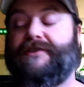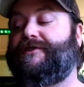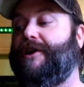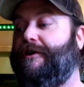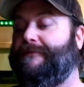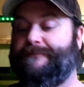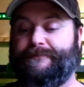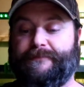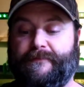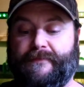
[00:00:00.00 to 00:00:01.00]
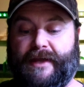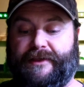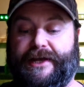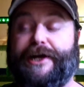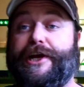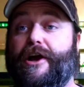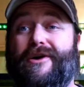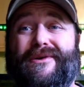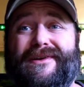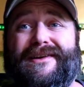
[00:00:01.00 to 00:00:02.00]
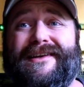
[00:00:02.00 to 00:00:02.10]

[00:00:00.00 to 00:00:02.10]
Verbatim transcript: So there you go.